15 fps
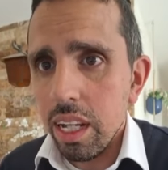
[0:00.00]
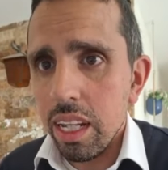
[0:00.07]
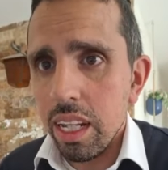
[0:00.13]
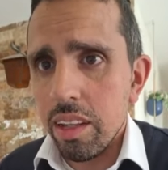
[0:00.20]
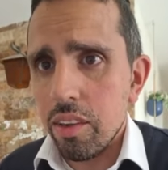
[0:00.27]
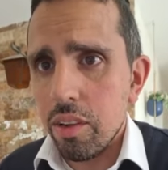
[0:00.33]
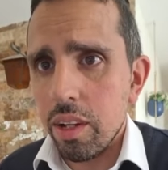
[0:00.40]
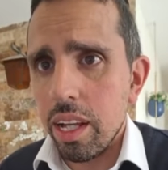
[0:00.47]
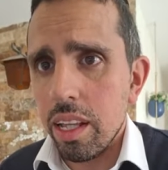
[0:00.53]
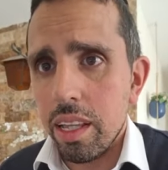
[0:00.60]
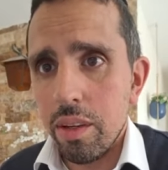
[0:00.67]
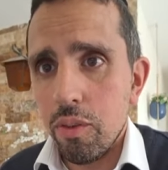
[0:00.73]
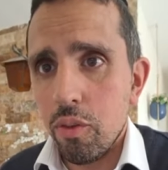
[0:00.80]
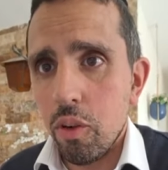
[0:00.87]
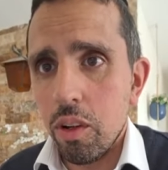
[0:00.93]
Let's look at.
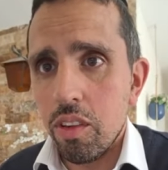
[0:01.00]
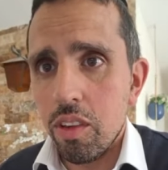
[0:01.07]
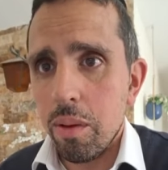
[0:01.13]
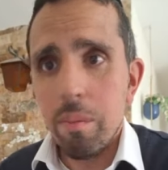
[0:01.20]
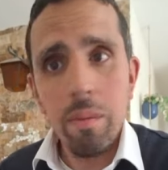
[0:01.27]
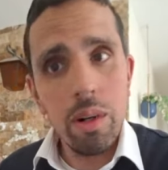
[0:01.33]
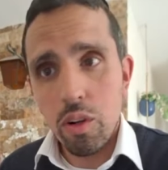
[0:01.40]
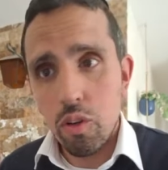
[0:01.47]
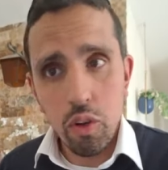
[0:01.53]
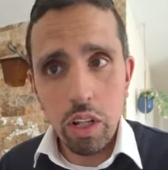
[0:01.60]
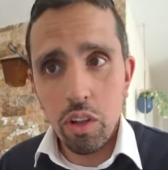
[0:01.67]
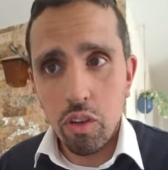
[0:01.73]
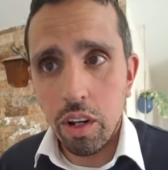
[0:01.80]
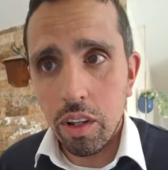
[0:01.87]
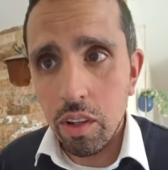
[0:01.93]
He wrote some
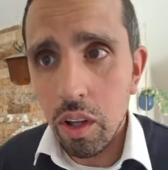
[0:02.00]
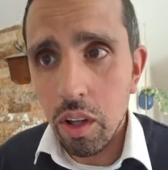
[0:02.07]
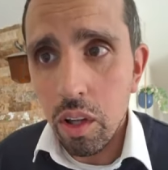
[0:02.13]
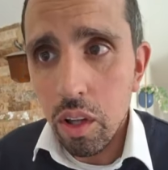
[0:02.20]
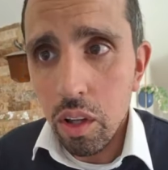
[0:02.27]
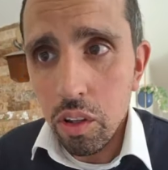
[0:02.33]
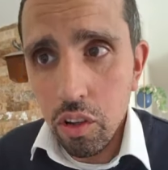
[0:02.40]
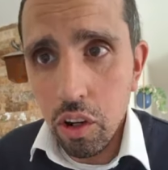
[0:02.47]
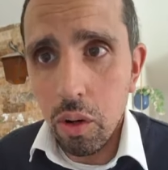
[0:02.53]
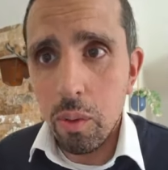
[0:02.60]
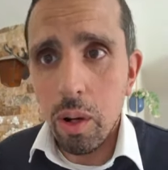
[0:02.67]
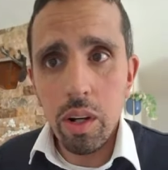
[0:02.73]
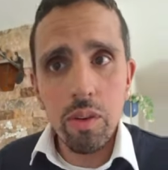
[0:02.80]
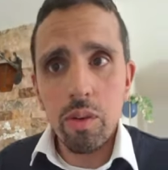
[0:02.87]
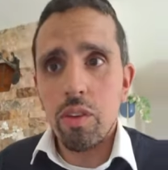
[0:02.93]
great, great Torah
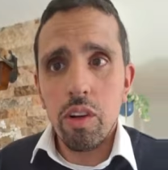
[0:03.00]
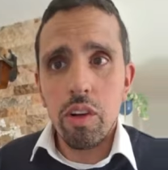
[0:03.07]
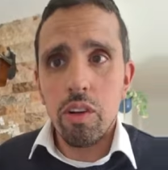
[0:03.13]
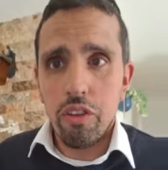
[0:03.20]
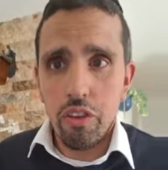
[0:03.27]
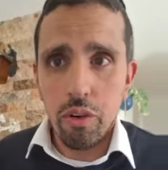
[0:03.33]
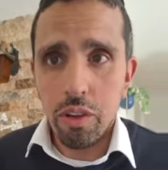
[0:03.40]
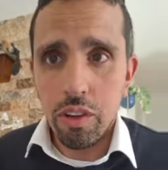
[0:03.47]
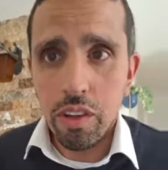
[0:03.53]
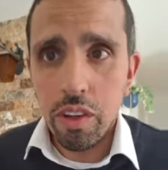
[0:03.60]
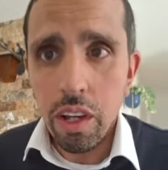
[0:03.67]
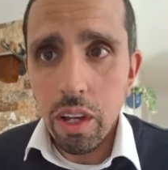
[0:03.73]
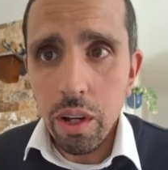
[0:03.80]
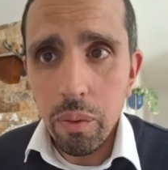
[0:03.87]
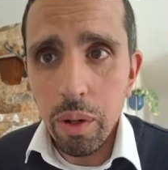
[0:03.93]
works. Also, a short
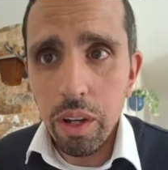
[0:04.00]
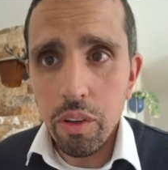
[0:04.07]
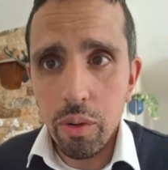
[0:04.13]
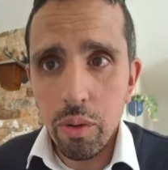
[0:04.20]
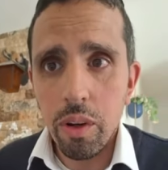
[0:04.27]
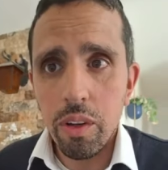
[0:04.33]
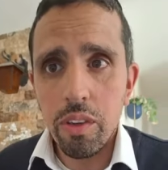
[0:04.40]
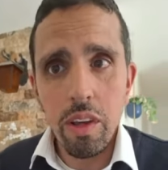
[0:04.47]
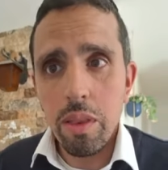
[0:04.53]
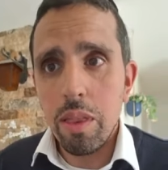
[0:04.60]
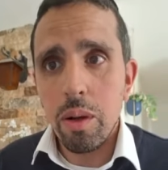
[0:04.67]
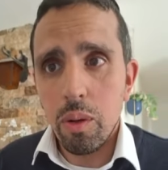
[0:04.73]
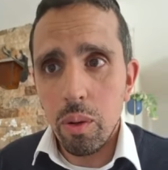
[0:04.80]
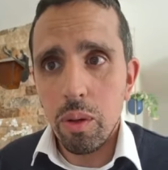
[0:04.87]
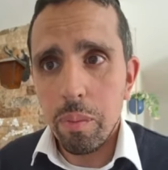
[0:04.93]
which was uh,
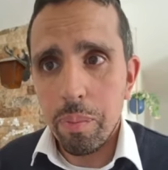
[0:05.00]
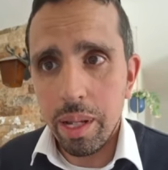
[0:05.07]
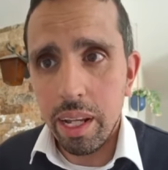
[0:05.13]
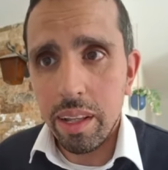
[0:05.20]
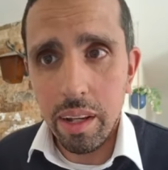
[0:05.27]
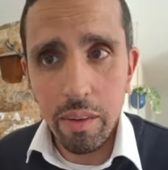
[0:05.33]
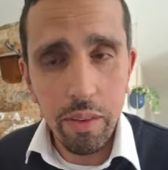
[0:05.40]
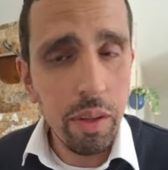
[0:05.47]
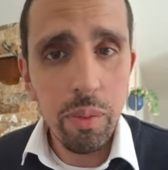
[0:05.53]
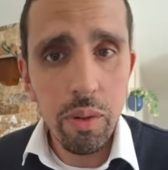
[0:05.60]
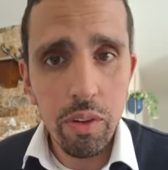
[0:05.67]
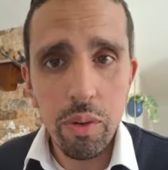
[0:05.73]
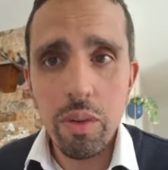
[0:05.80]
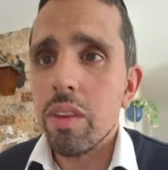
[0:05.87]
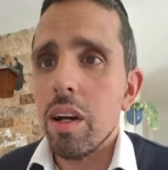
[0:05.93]
the, called the Pnei David,
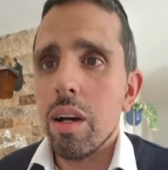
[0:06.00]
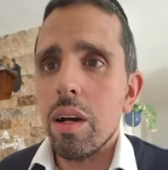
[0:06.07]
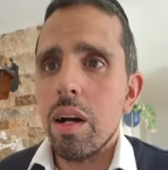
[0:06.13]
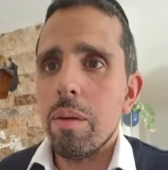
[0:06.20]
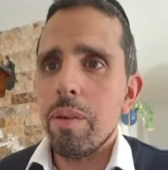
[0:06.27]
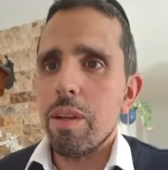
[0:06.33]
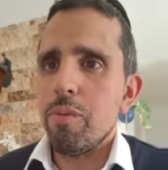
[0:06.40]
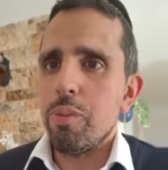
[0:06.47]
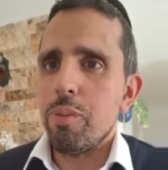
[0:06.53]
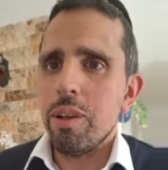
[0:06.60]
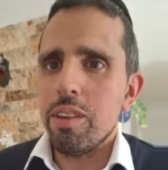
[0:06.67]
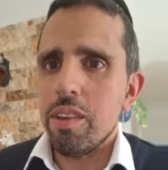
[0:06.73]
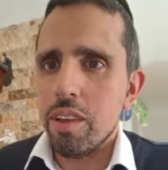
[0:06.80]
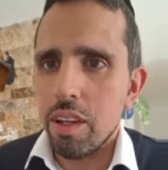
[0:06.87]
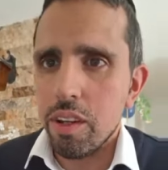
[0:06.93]
which was, uh, I believe,
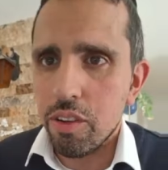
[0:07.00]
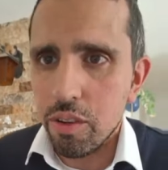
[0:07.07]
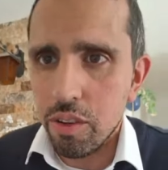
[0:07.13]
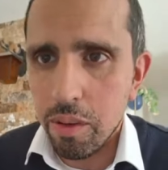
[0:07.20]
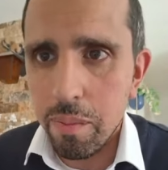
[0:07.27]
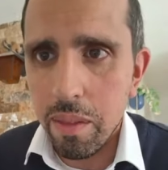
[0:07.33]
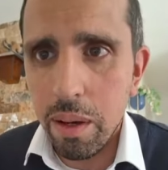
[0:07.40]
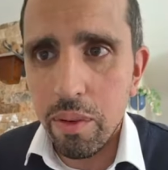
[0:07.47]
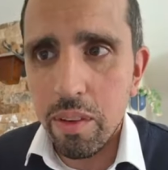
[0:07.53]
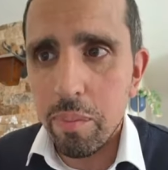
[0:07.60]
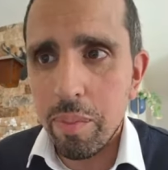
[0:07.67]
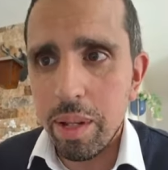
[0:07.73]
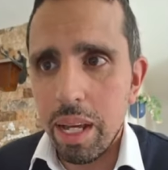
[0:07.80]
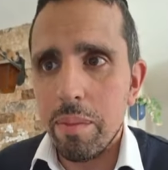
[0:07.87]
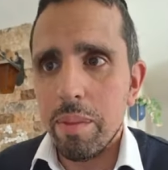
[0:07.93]
printed in Jerusalem. There was a
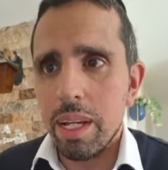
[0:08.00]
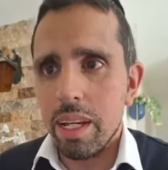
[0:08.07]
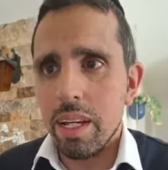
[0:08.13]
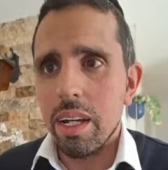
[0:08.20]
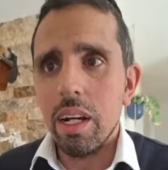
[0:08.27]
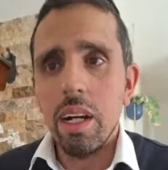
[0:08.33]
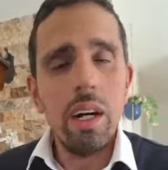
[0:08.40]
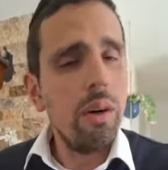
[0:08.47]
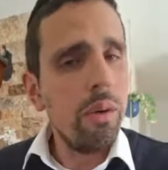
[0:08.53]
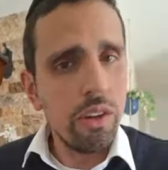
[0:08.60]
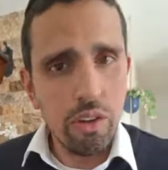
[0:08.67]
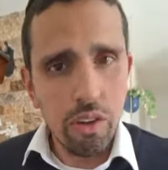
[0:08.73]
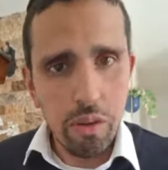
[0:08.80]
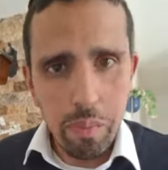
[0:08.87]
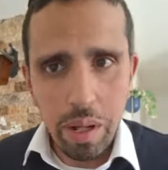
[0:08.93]
Bnei Meir,
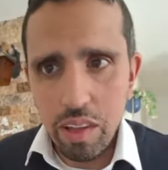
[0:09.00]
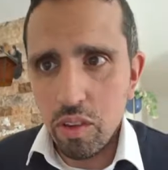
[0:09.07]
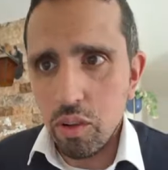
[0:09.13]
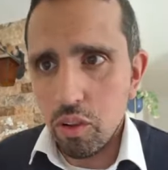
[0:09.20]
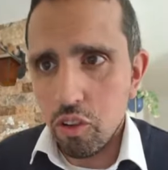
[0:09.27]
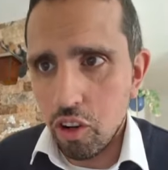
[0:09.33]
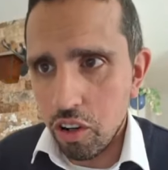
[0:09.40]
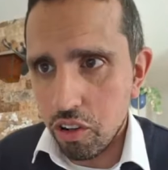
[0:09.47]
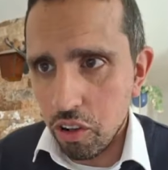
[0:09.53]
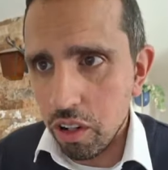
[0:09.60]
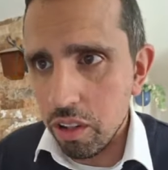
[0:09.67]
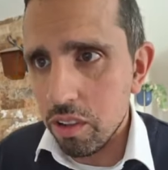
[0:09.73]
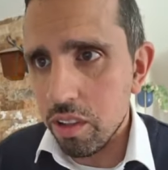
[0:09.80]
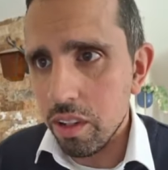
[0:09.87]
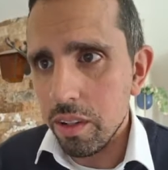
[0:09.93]
which was based on
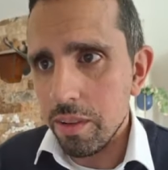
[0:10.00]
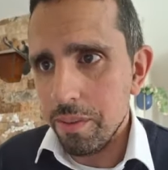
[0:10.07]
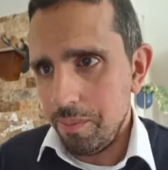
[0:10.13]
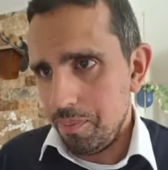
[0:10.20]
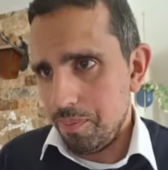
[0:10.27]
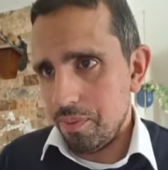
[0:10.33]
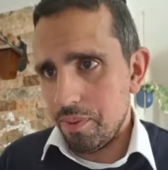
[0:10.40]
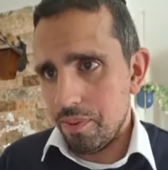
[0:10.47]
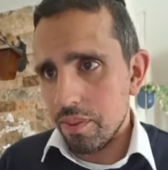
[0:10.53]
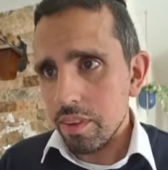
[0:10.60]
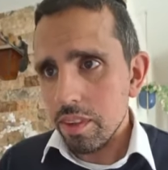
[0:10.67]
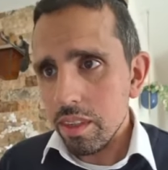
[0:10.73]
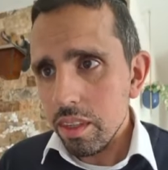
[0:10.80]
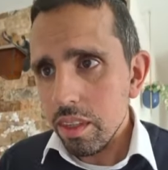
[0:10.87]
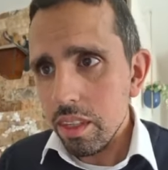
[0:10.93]
Drashot,
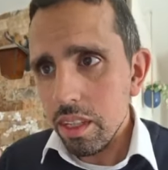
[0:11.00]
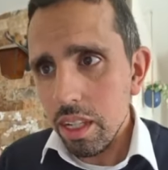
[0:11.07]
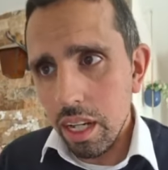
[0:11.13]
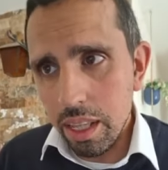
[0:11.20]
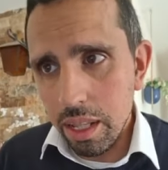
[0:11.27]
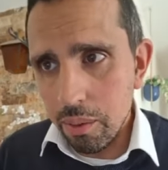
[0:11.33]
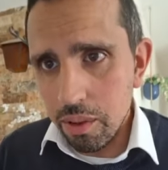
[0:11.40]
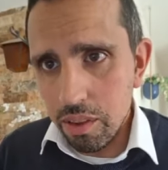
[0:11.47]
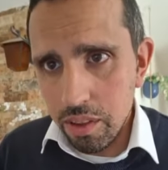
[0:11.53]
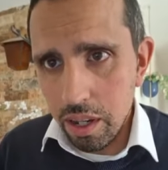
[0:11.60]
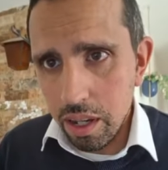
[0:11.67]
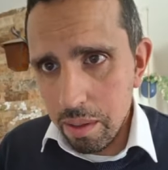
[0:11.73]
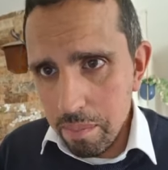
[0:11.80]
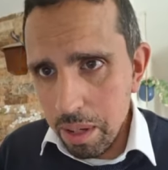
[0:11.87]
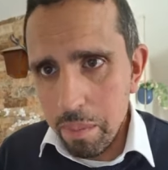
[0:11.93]
and there was
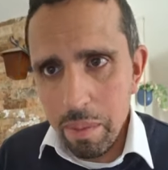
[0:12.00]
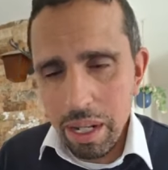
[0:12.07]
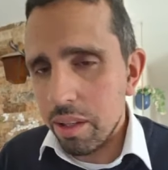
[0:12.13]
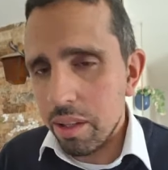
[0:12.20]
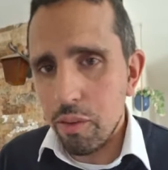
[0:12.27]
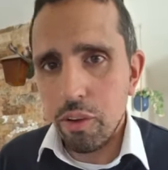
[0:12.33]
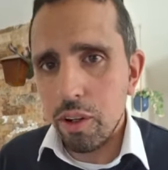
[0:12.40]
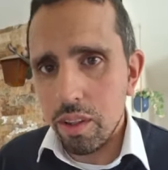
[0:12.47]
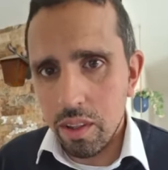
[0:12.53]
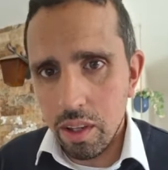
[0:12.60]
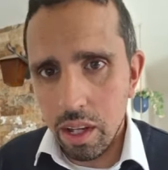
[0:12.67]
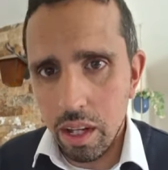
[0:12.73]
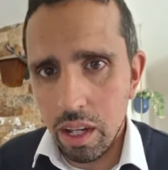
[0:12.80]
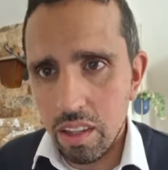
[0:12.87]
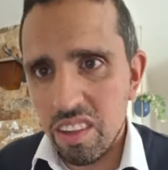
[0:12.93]
uh, many many different
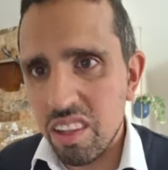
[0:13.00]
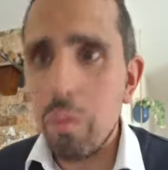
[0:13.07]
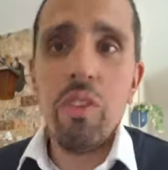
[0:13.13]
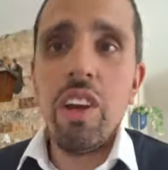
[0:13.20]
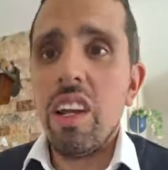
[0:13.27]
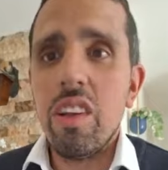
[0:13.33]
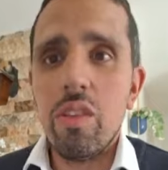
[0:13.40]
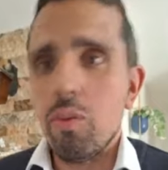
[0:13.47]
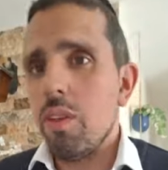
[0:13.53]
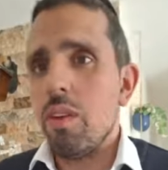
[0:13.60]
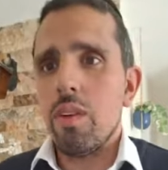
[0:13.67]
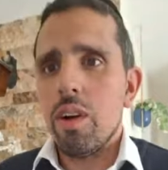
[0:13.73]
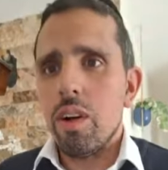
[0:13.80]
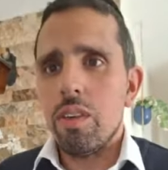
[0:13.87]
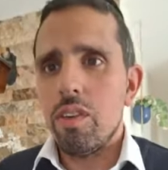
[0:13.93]
uh, subjects within
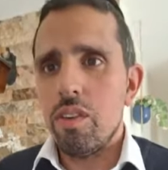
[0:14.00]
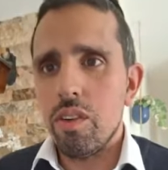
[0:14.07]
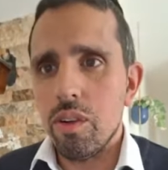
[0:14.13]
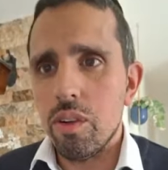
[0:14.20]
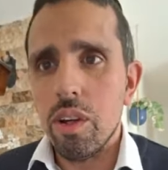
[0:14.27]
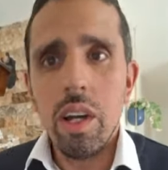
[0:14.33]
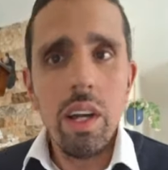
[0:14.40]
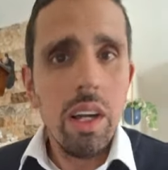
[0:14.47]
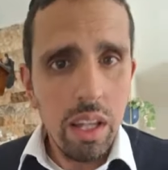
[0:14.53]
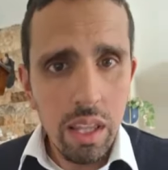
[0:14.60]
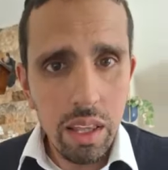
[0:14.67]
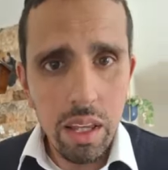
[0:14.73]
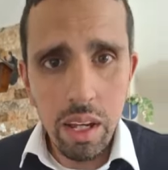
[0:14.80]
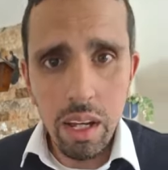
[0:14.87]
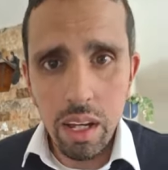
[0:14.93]
regards to
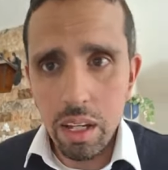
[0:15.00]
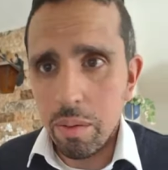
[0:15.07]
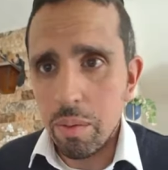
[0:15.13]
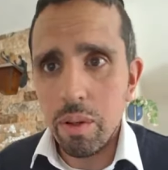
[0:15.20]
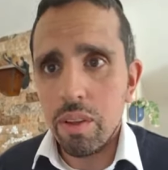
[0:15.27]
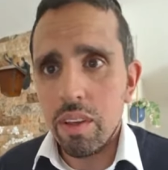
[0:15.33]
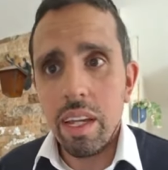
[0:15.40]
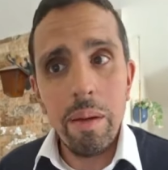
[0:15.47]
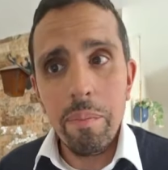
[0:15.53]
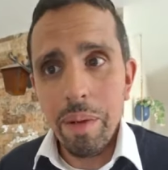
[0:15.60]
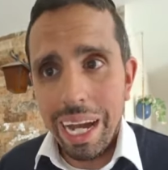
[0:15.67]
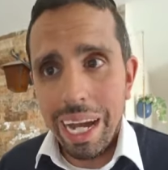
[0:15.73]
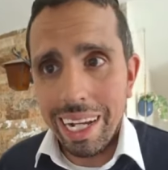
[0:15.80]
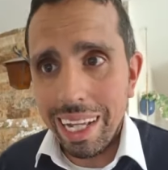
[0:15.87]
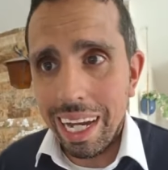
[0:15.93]
the community in
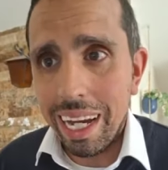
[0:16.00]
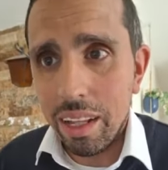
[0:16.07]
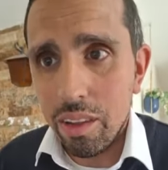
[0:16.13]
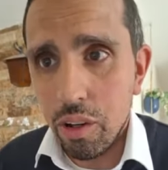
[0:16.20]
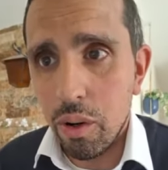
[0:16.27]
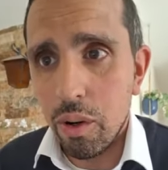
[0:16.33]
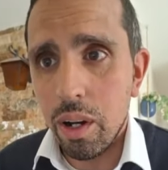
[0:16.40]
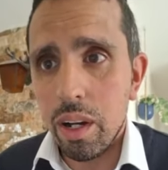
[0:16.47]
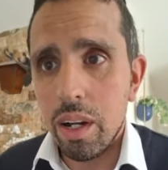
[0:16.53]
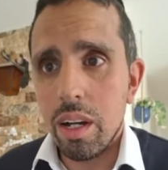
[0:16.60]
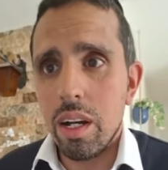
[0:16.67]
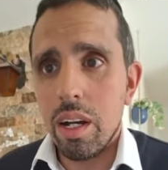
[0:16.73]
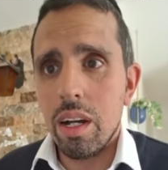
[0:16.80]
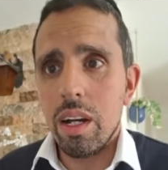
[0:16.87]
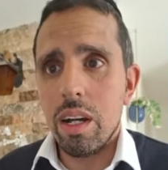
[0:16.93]
Baghdad
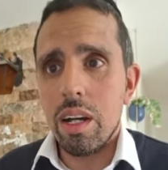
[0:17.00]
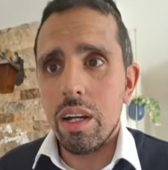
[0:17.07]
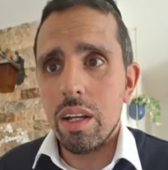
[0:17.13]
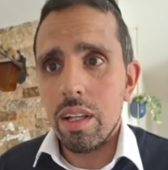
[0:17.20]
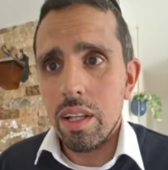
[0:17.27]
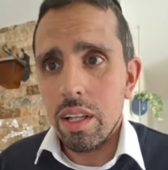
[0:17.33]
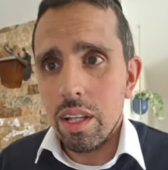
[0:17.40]
Torah